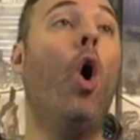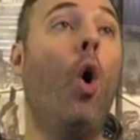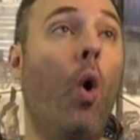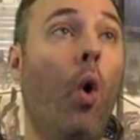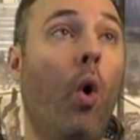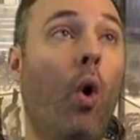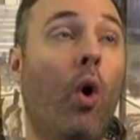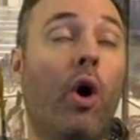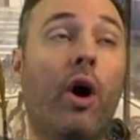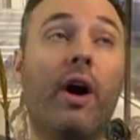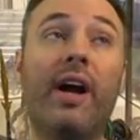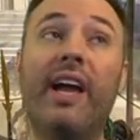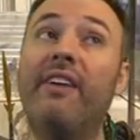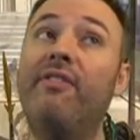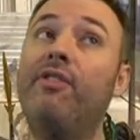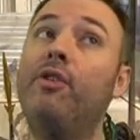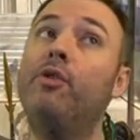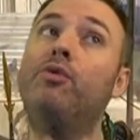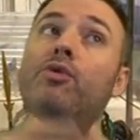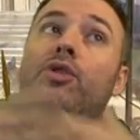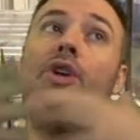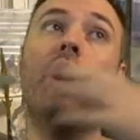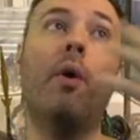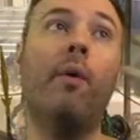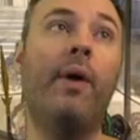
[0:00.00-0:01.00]
Or, if
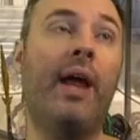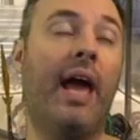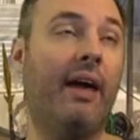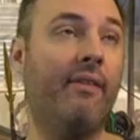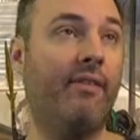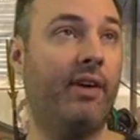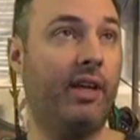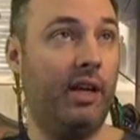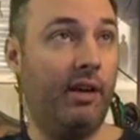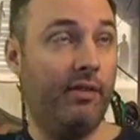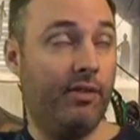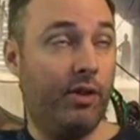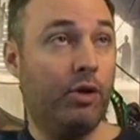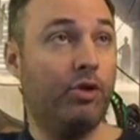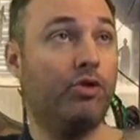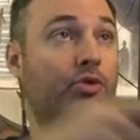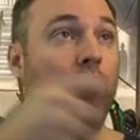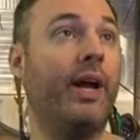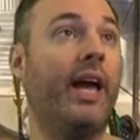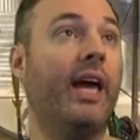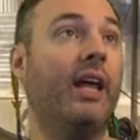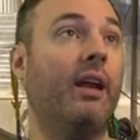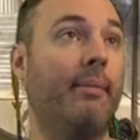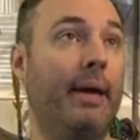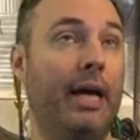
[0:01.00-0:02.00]
you don't have any of
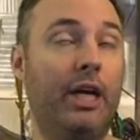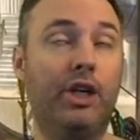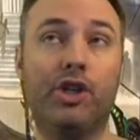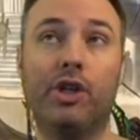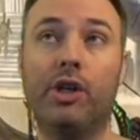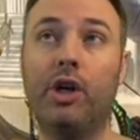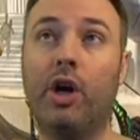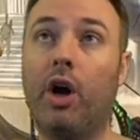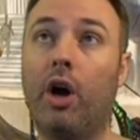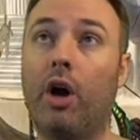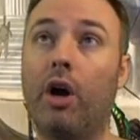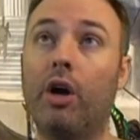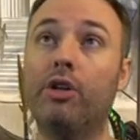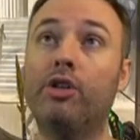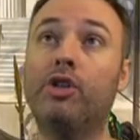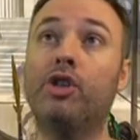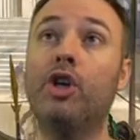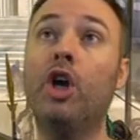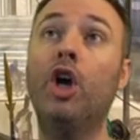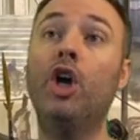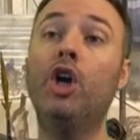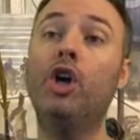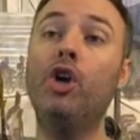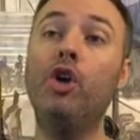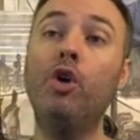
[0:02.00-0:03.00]
those reanimation
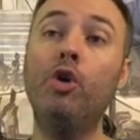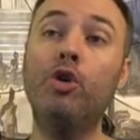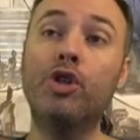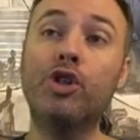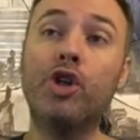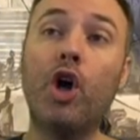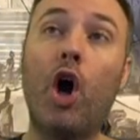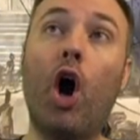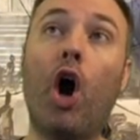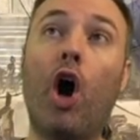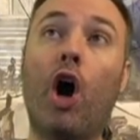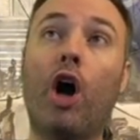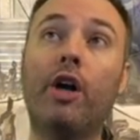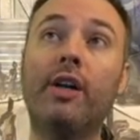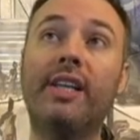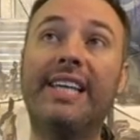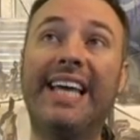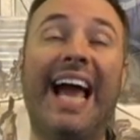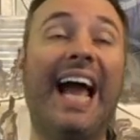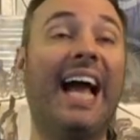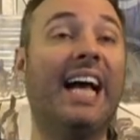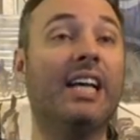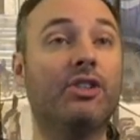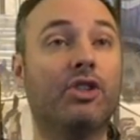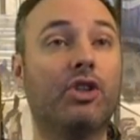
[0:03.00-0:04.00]
cards, you just
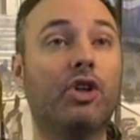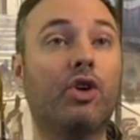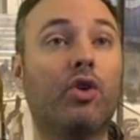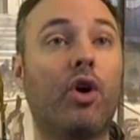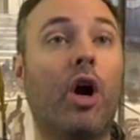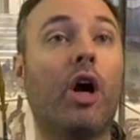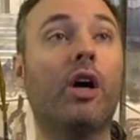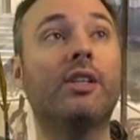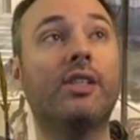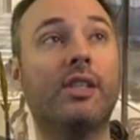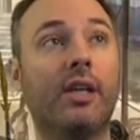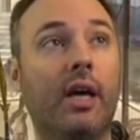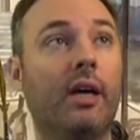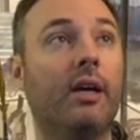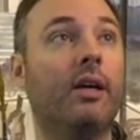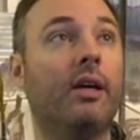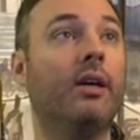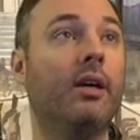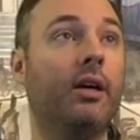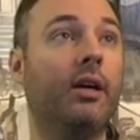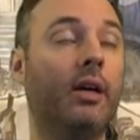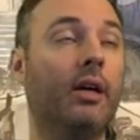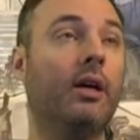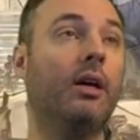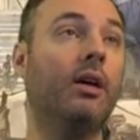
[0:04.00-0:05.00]
hard cast Croxa
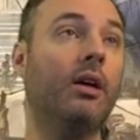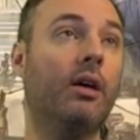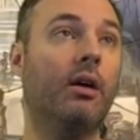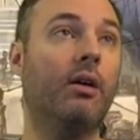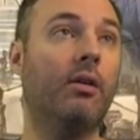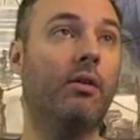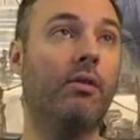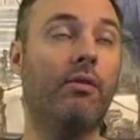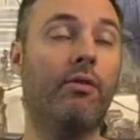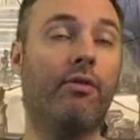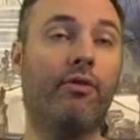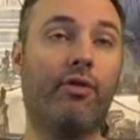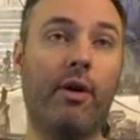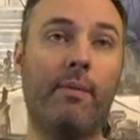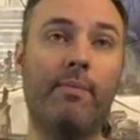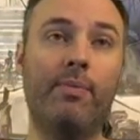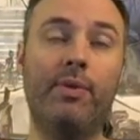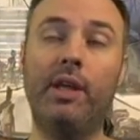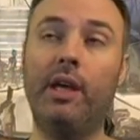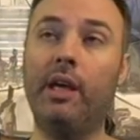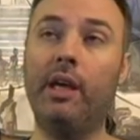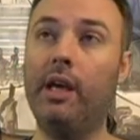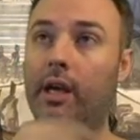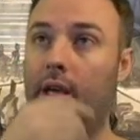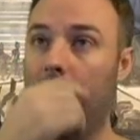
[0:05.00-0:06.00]

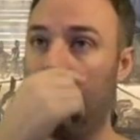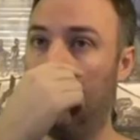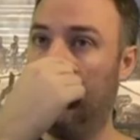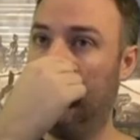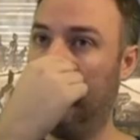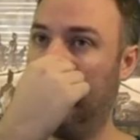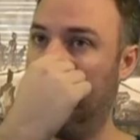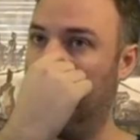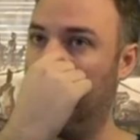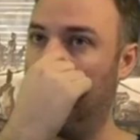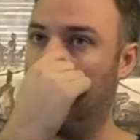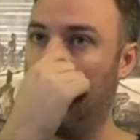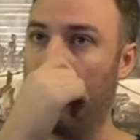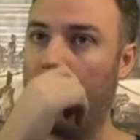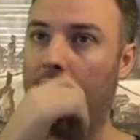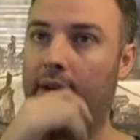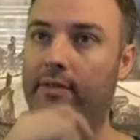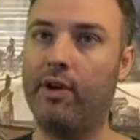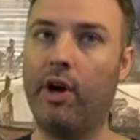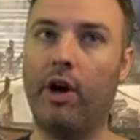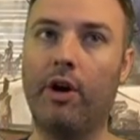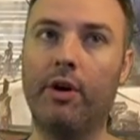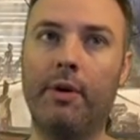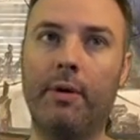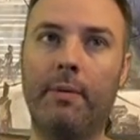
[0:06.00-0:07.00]
from the uh,
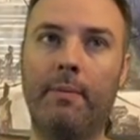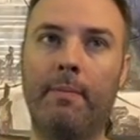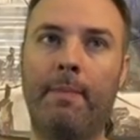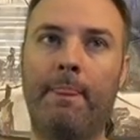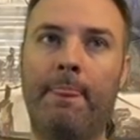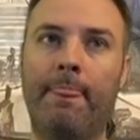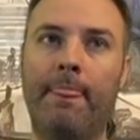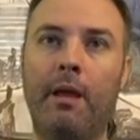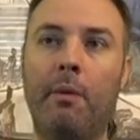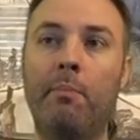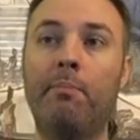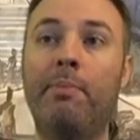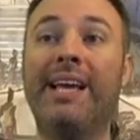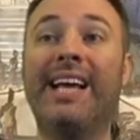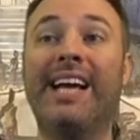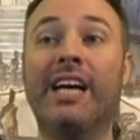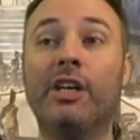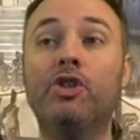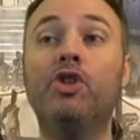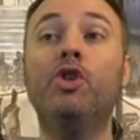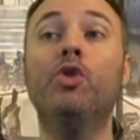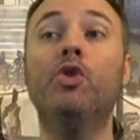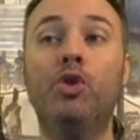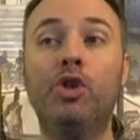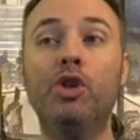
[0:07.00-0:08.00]
graveyard,
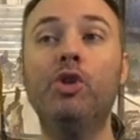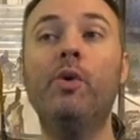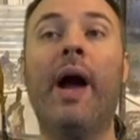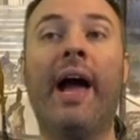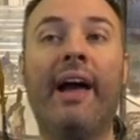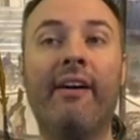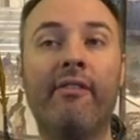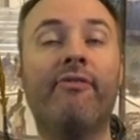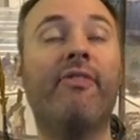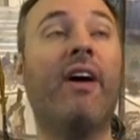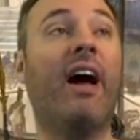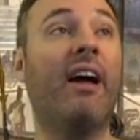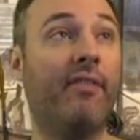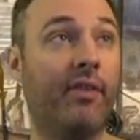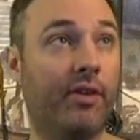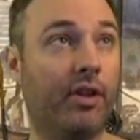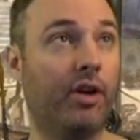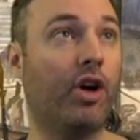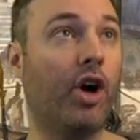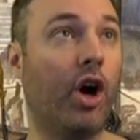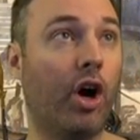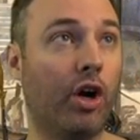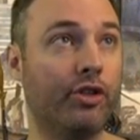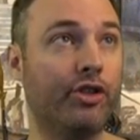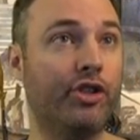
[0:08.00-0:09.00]
because you do have five
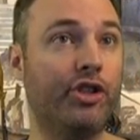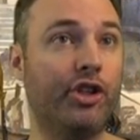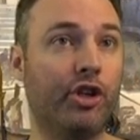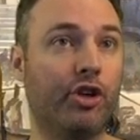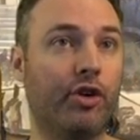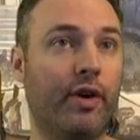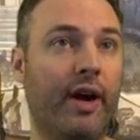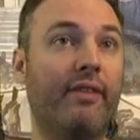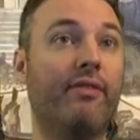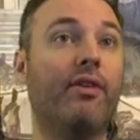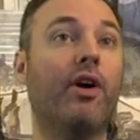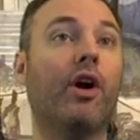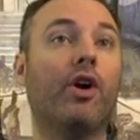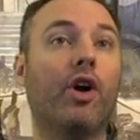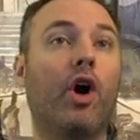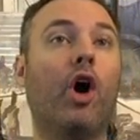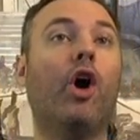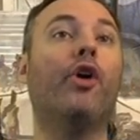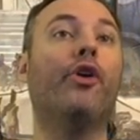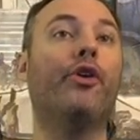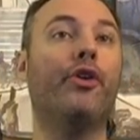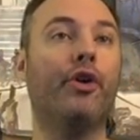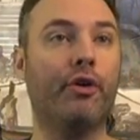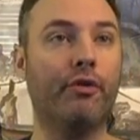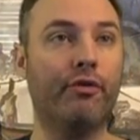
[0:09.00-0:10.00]
other cards in your graveyard
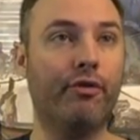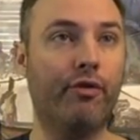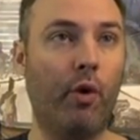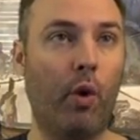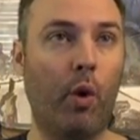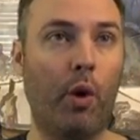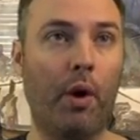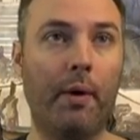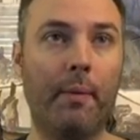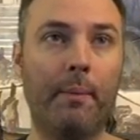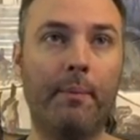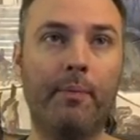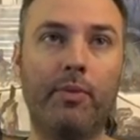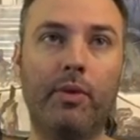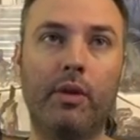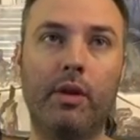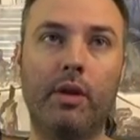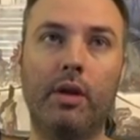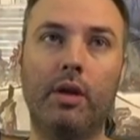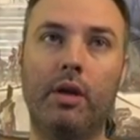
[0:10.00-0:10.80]
on turn four.